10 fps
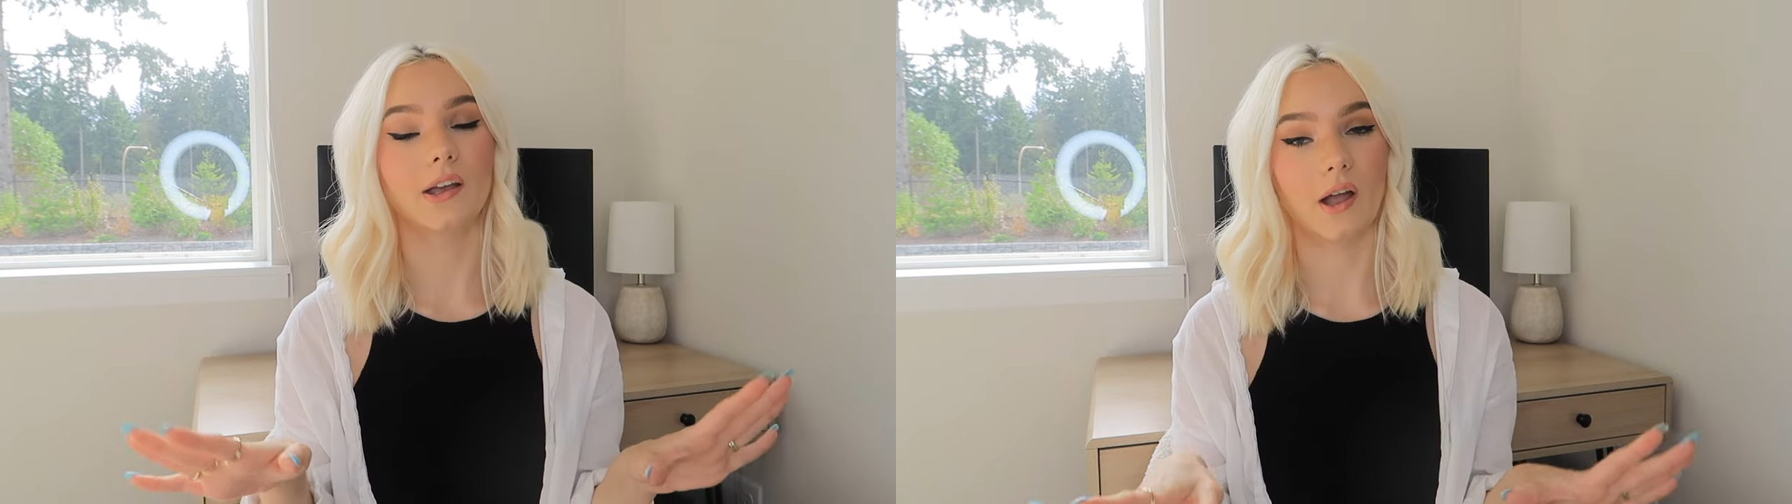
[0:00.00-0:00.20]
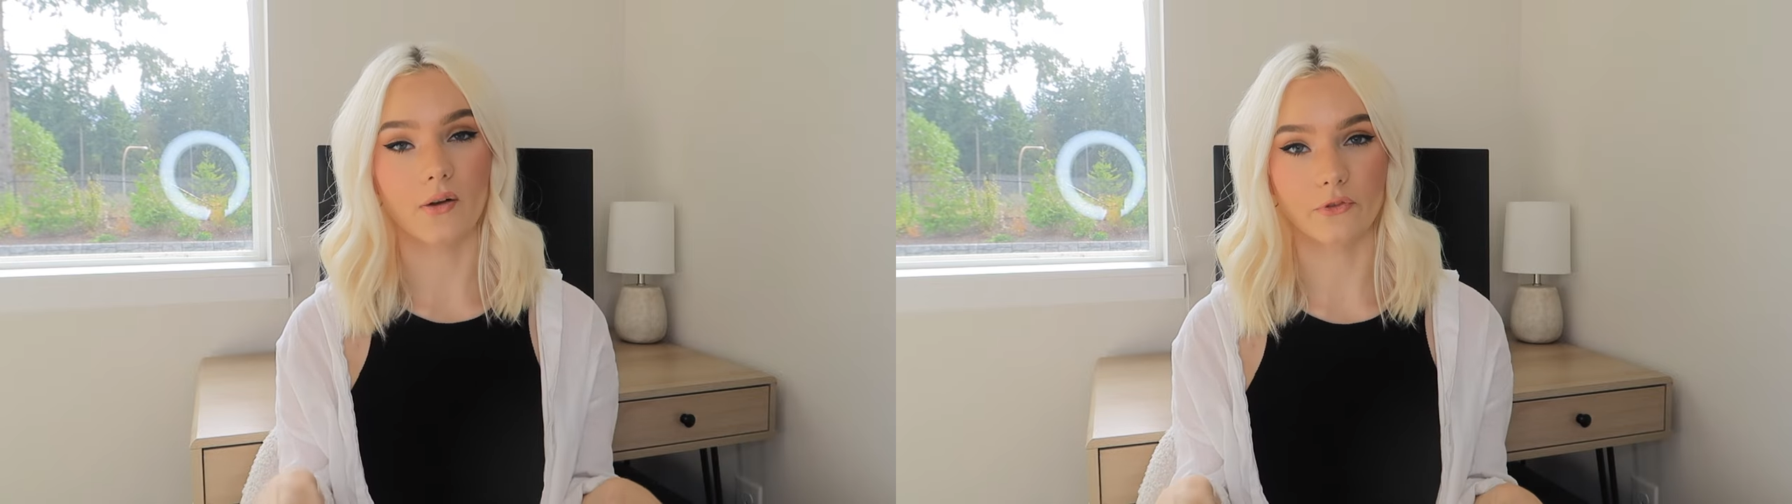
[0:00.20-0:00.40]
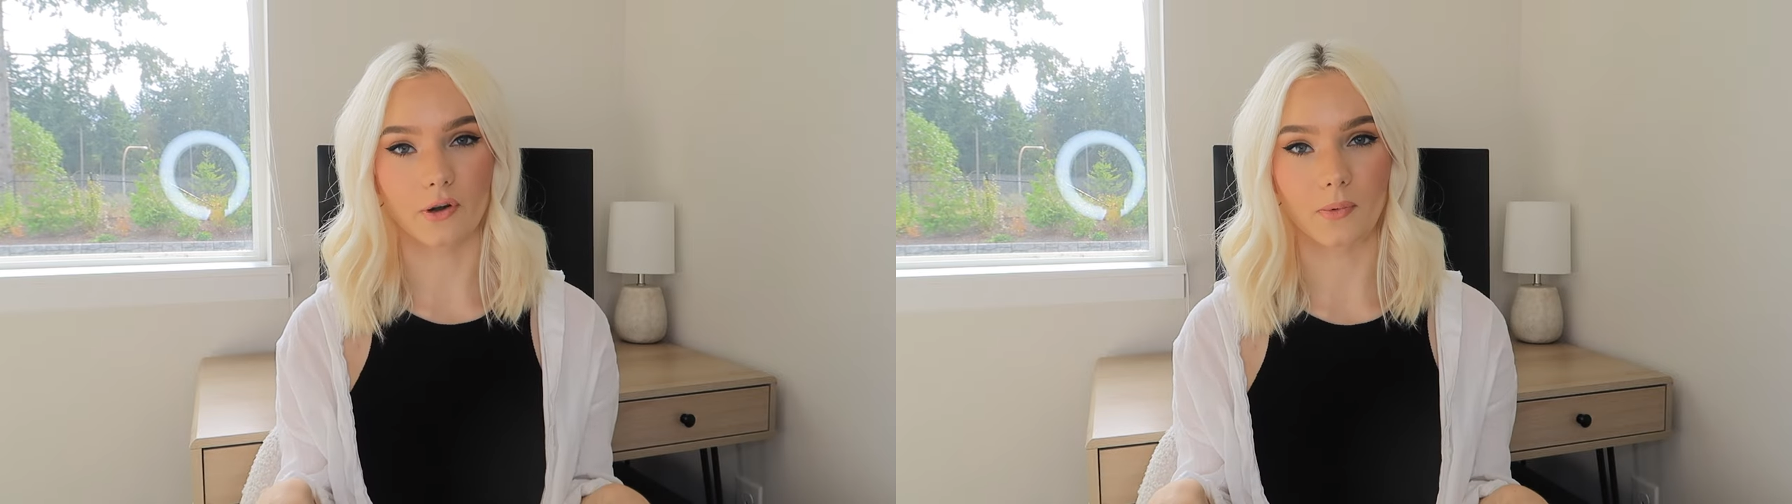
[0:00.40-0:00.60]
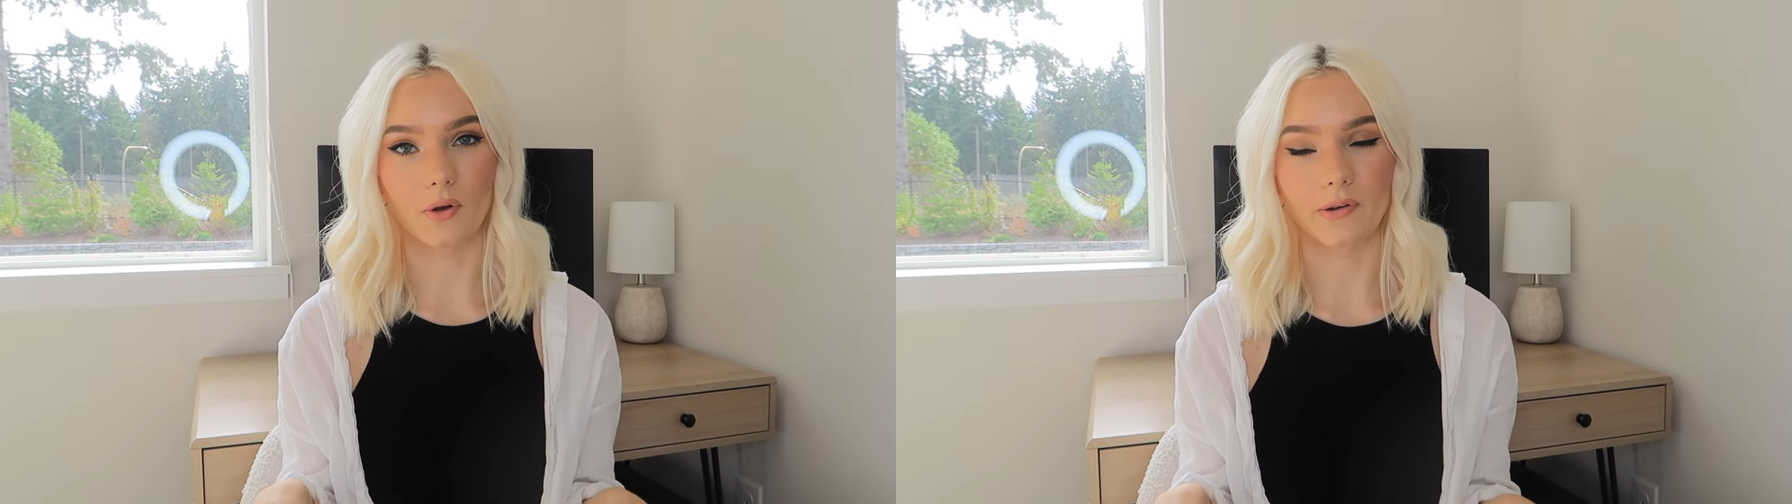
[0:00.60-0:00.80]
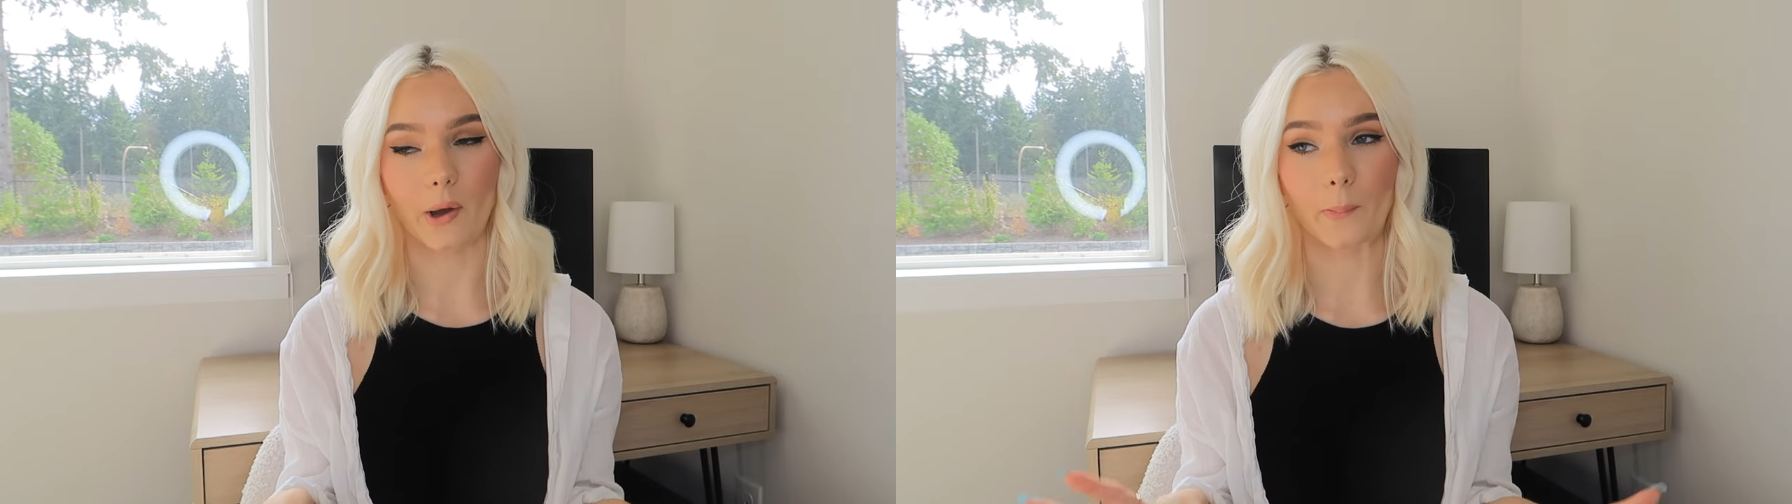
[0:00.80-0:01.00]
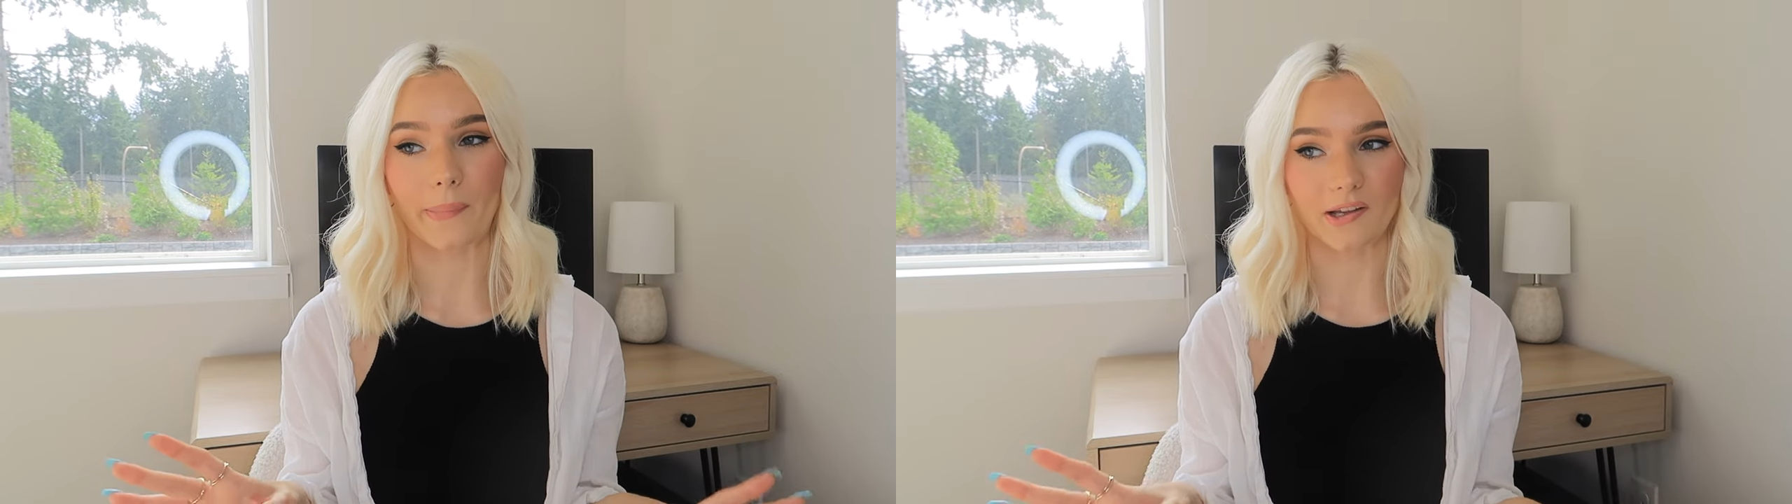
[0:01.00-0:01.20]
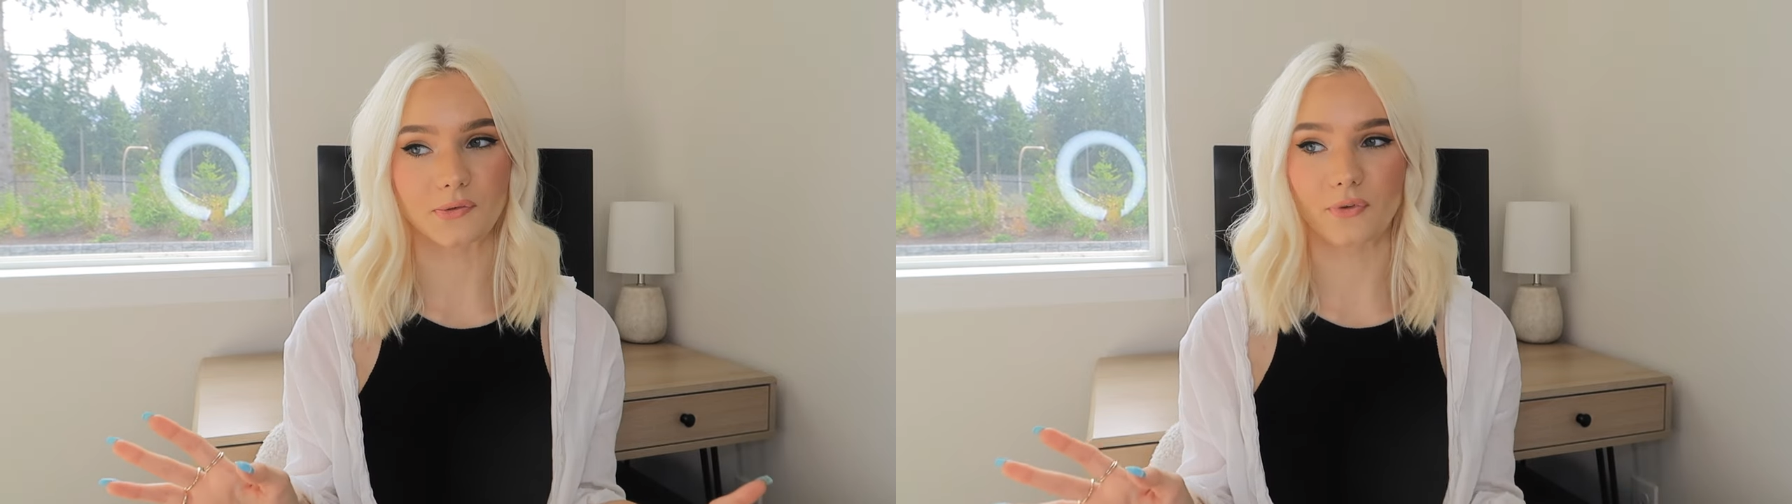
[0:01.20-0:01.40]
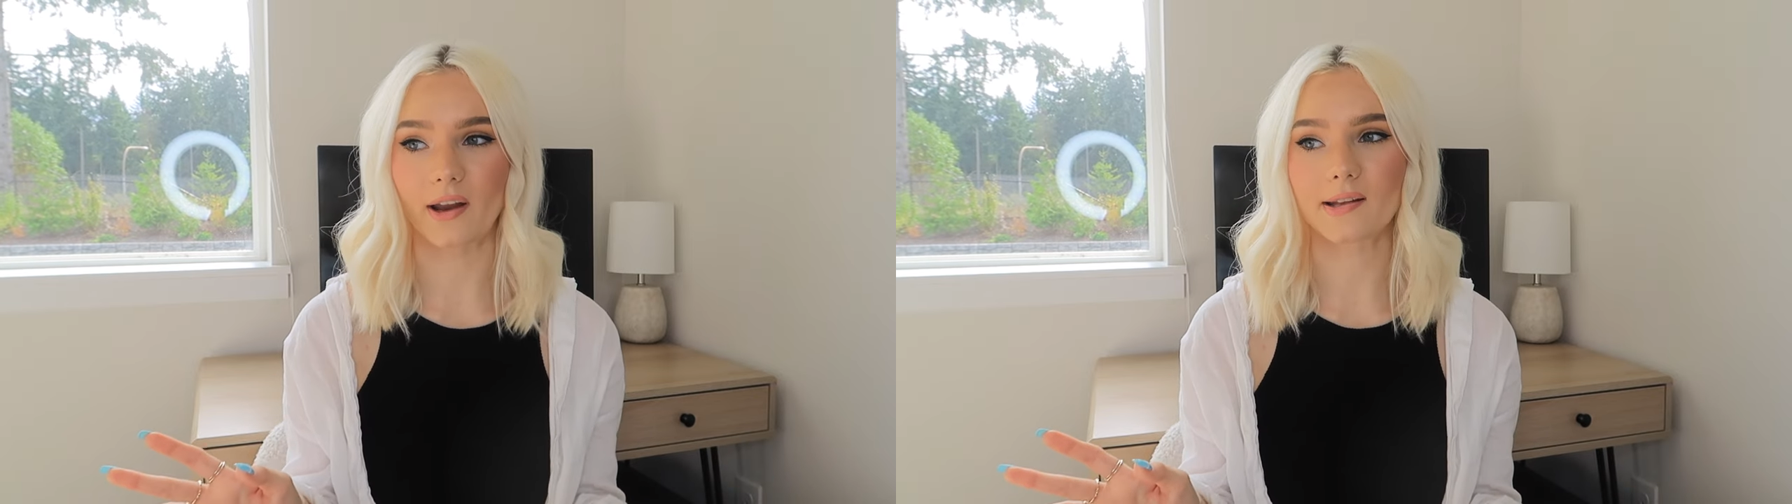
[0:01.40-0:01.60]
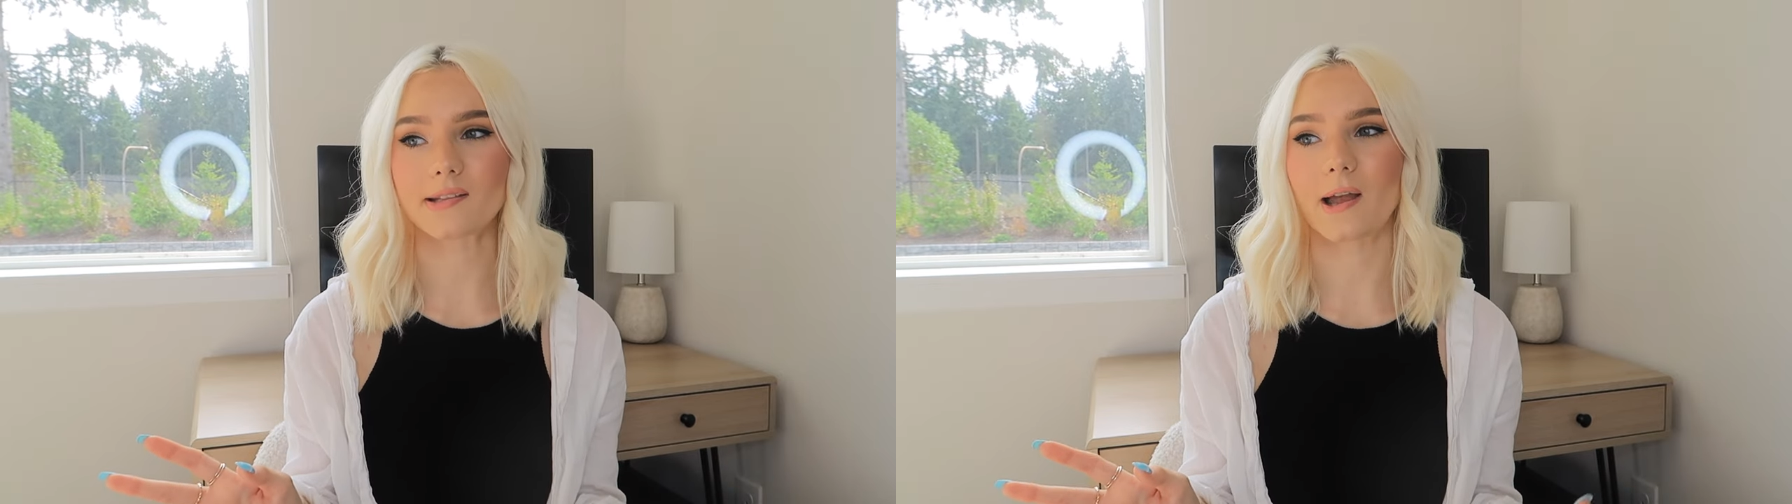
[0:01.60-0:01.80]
comfortable. Now, best friends,